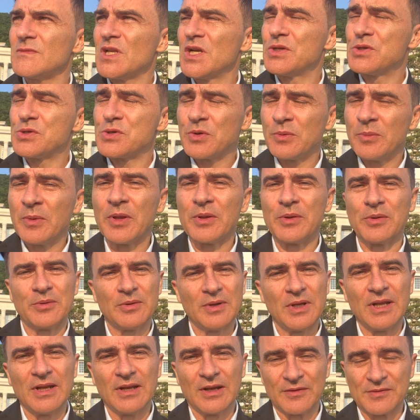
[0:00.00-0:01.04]
True Mother
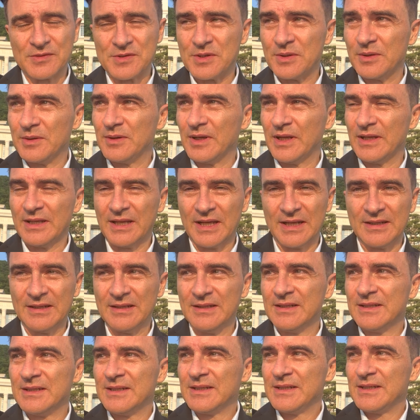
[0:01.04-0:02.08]
really loves you. And then,
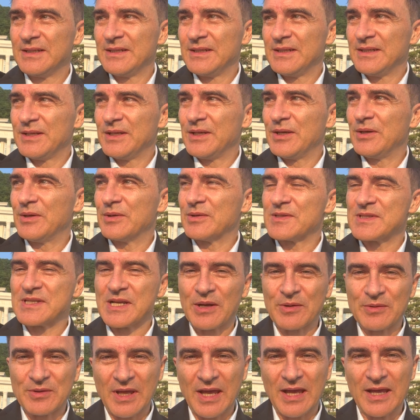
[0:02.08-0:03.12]
you know,
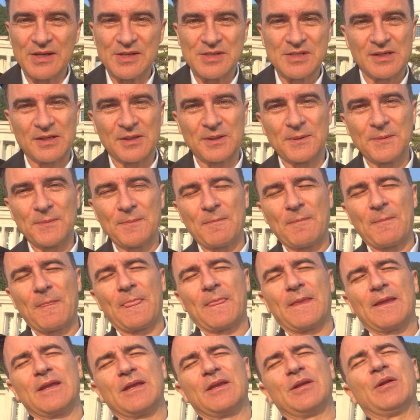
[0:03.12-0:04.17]
South Asia,
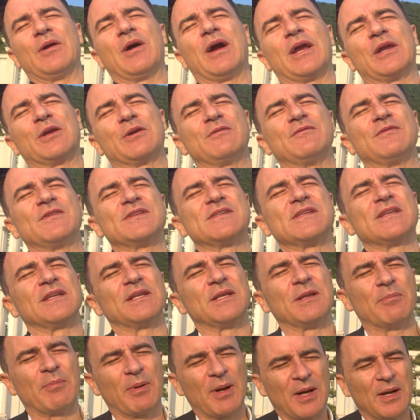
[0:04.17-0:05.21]
you know, I could visit
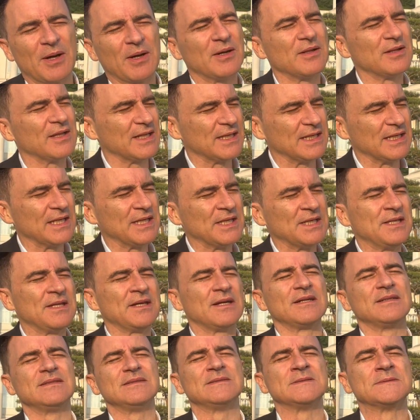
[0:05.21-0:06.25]
Nepal and India.